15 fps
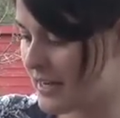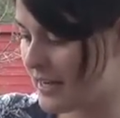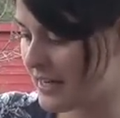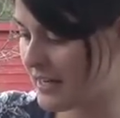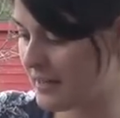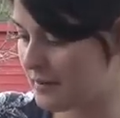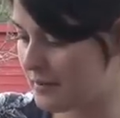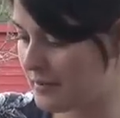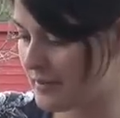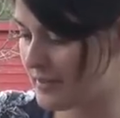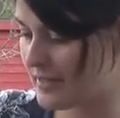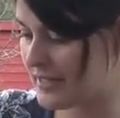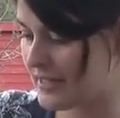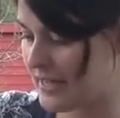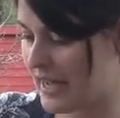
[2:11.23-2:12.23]

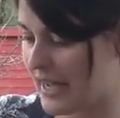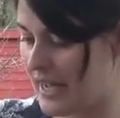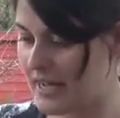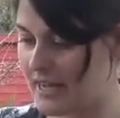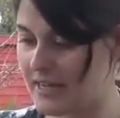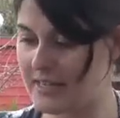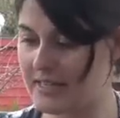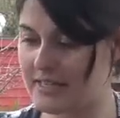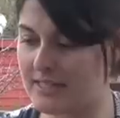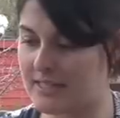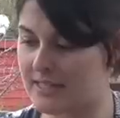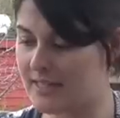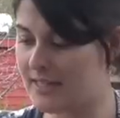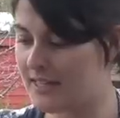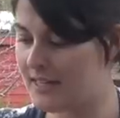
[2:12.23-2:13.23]
times 8
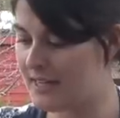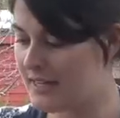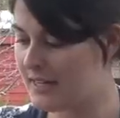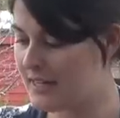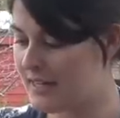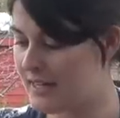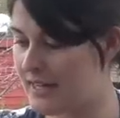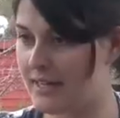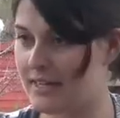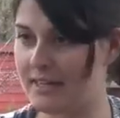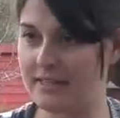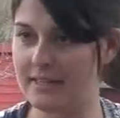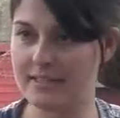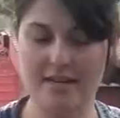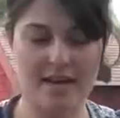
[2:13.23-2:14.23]

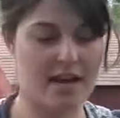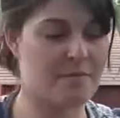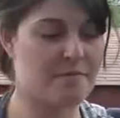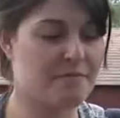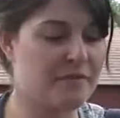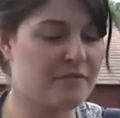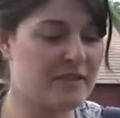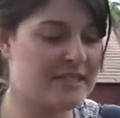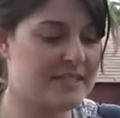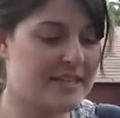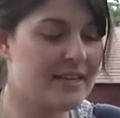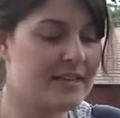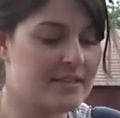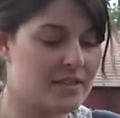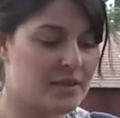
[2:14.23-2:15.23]
is
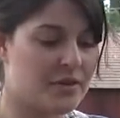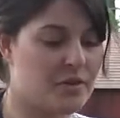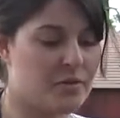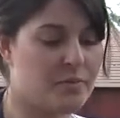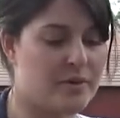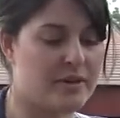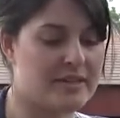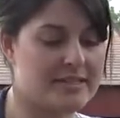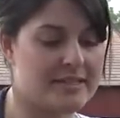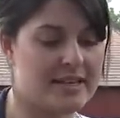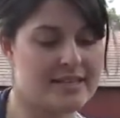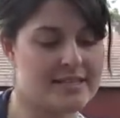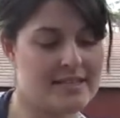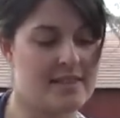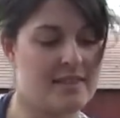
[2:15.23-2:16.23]
56. So you would put a
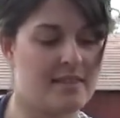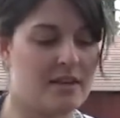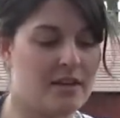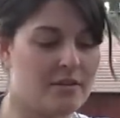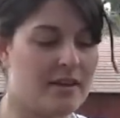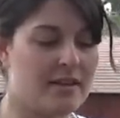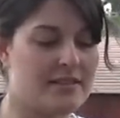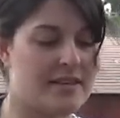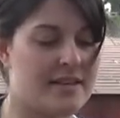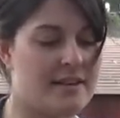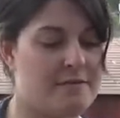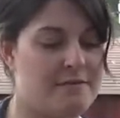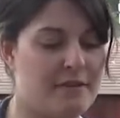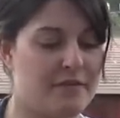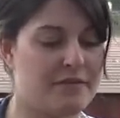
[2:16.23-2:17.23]
6 in the units and
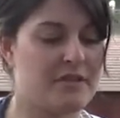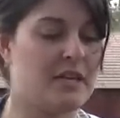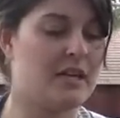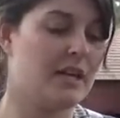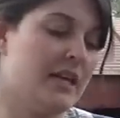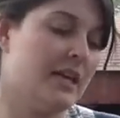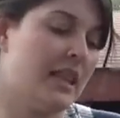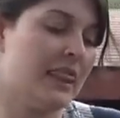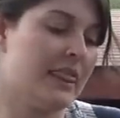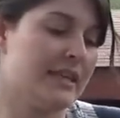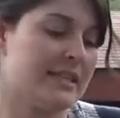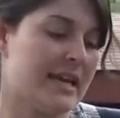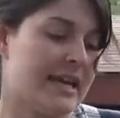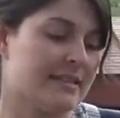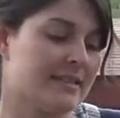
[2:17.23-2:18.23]
a 50 in the
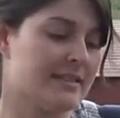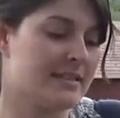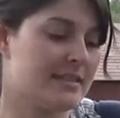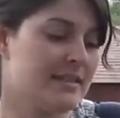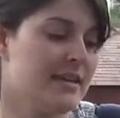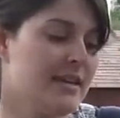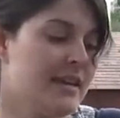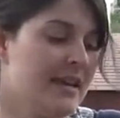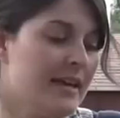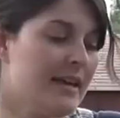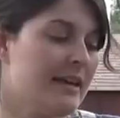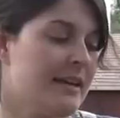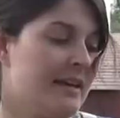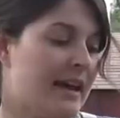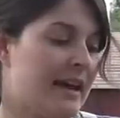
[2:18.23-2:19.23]
tens.
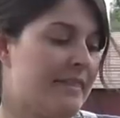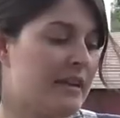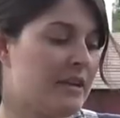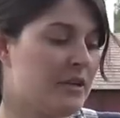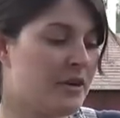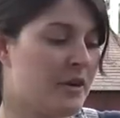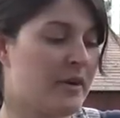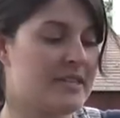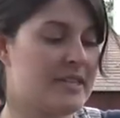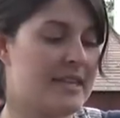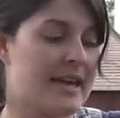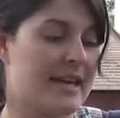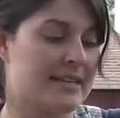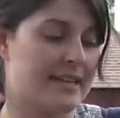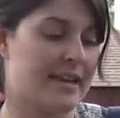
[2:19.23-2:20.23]
And then you'd go on to the
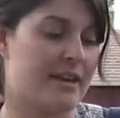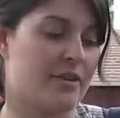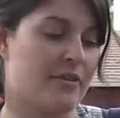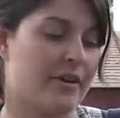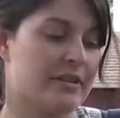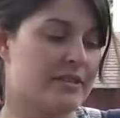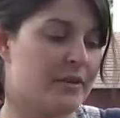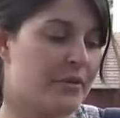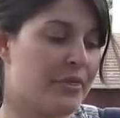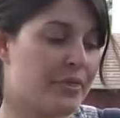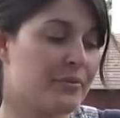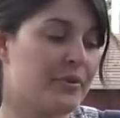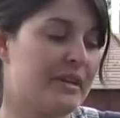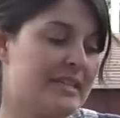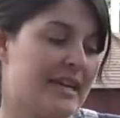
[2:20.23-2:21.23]
next category. So
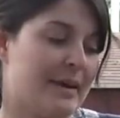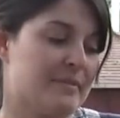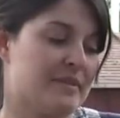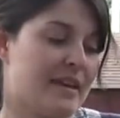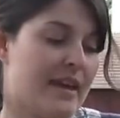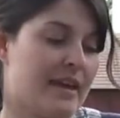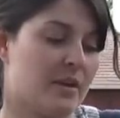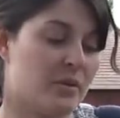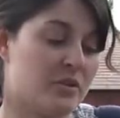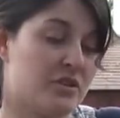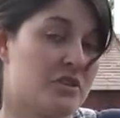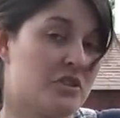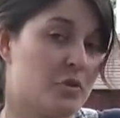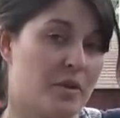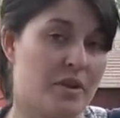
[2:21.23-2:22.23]
3 times 8, which
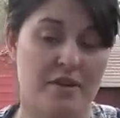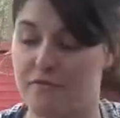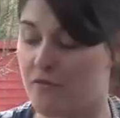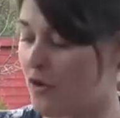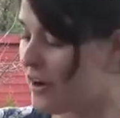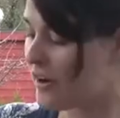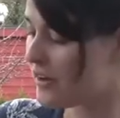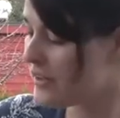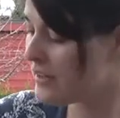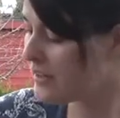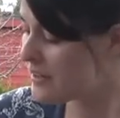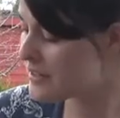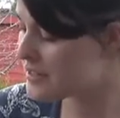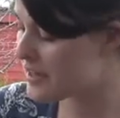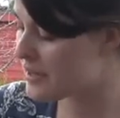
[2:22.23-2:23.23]
is 24.
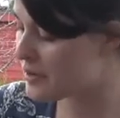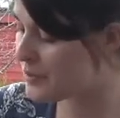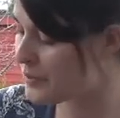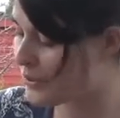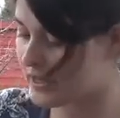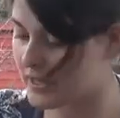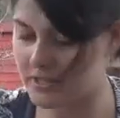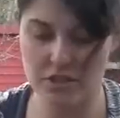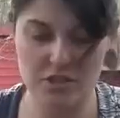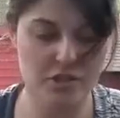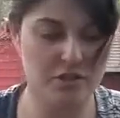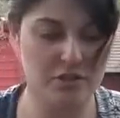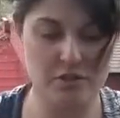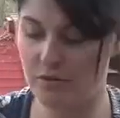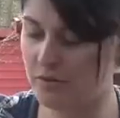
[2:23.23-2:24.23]
So they would put a
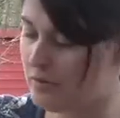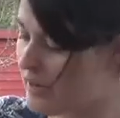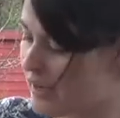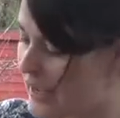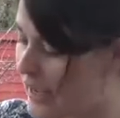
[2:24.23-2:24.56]
2